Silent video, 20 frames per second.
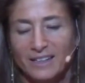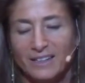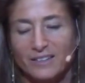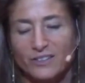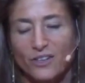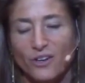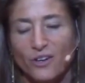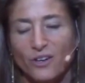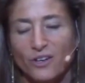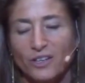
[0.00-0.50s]

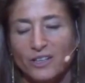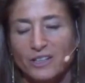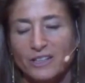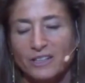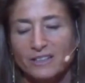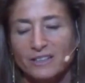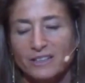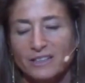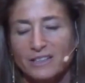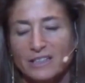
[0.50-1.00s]
It's hard
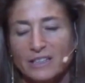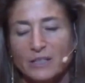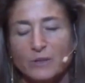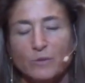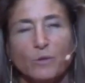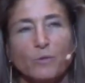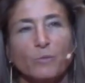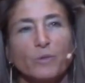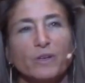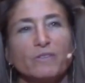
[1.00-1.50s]
to
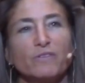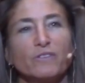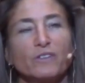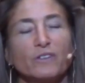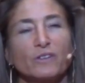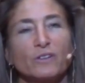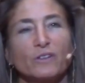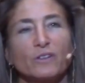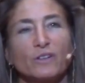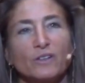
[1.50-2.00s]
listen when we
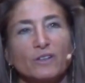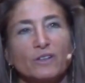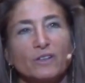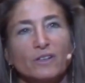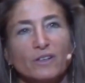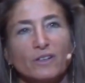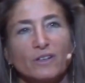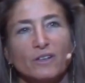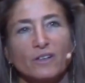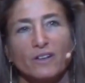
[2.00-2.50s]
feel
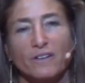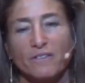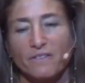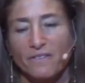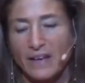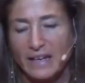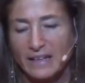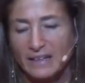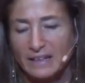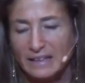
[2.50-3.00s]
hurt or
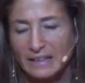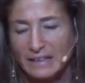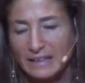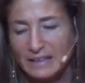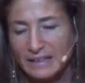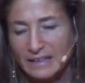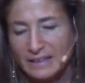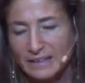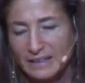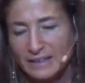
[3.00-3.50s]

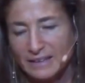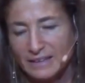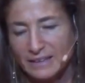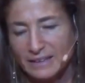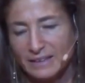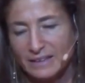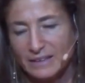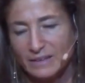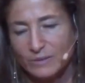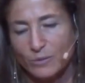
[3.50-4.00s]
offended,
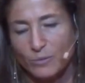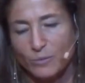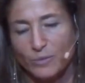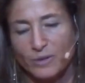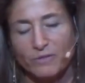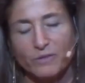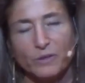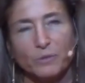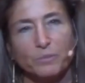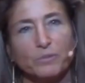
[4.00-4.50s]
when
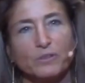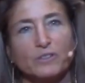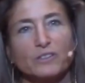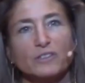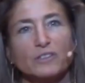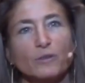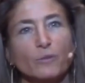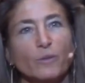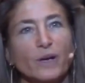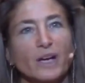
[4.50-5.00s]
we feel
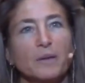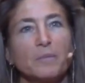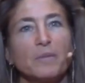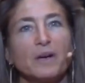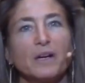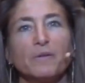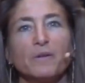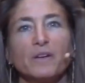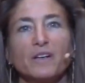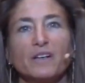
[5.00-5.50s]
pushed away
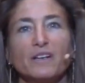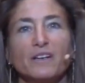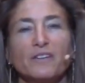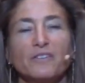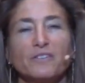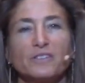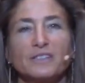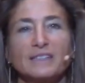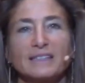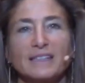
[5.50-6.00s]
by what
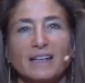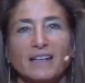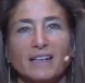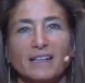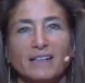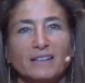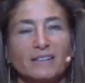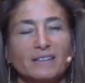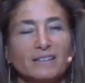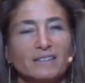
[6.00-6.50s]
another's
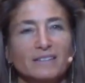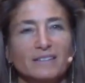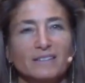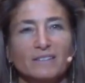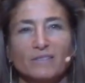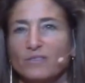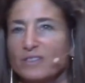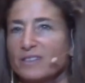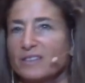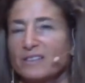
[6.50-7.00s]
saying.
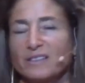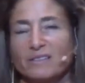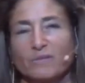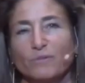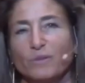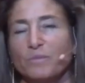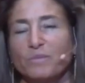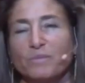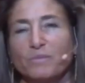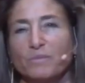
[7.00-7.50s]
We,
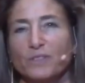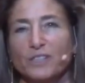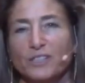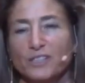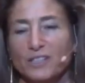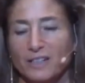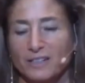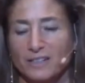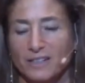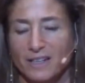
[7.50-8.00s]
we, we
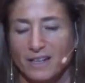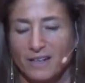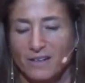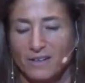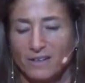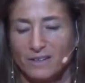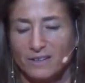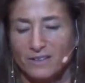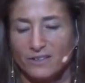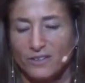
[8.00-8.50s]
shut
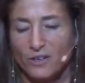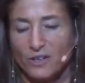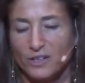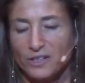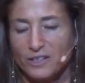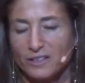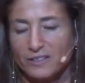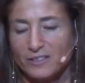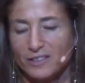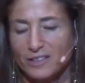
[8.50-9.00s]
down. It's
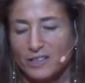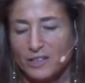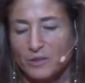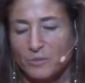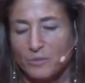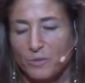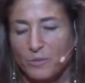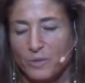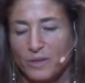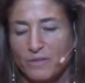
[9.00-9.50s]
hard to
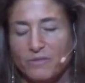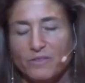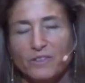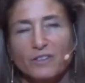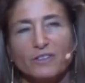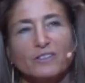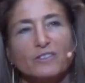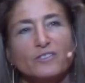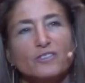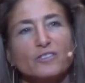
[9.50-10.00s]
listen when we
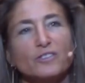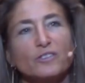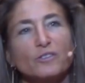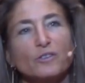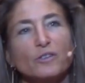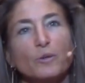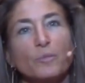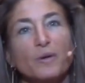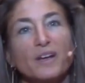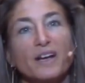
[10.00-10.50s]
feel
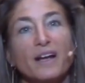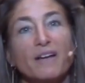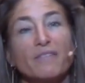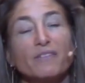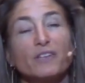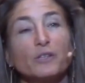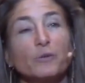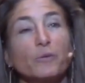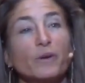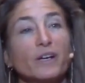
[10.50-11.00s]
insecure about
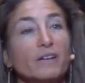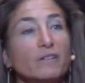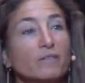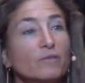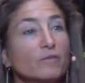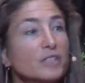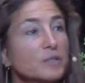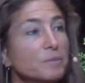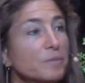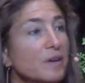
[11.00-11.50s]
having the right
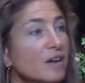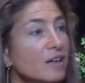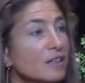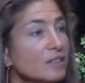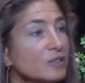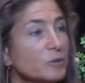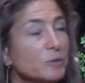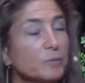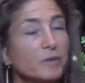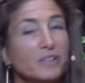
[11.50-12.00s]

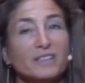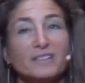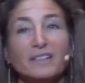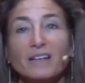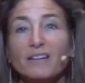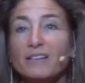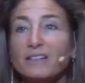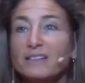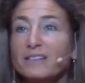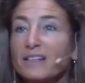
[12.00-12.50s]
response. We want to
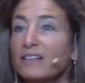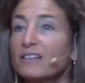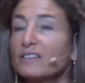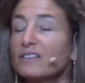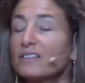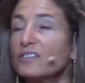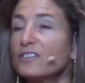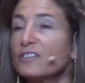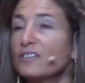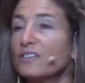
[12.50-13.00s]
sound
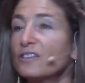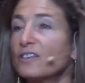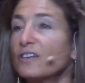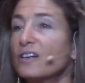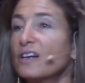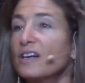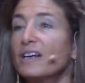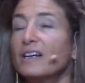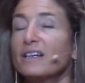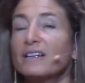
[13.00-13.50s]
intelligent
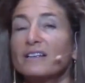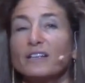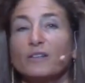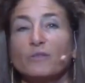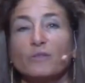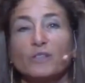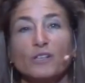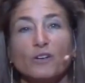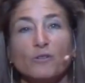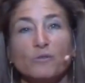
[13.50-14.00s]
or
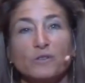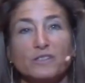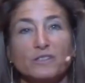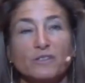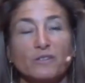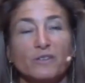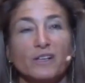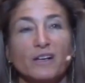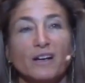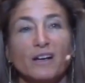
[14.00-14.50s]
like we know what's
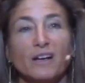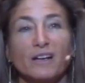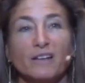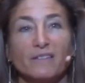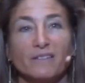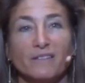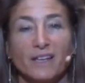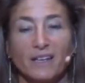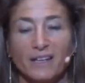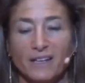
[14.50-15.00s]
going
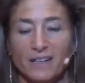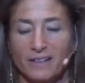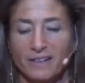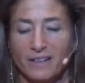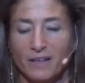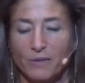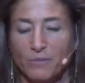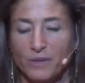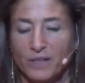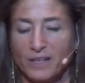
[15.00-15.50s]
on. Then, it,
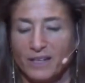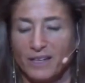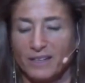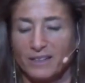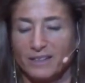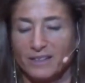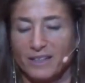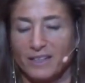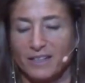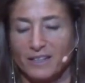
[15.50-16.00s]
then we
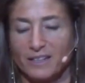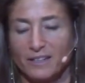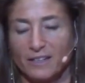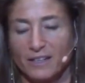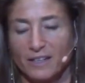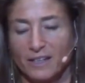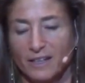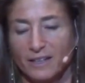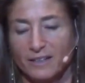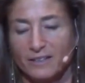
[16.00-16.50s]
get tight.
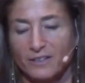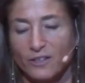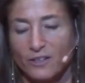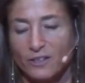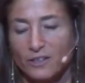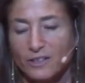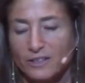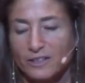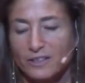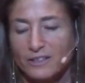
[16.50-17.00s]
It's
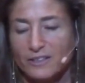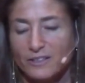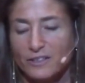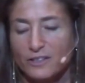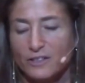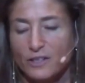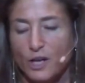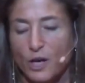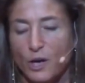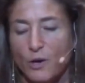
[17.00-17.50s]
hard to
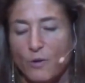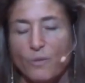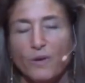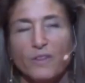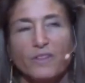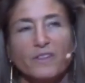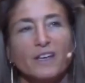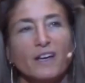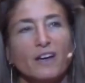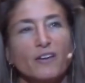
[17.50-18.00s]
listen
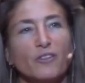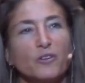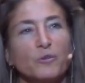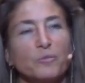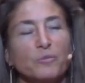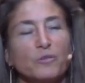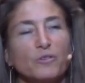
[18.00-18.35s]
when the other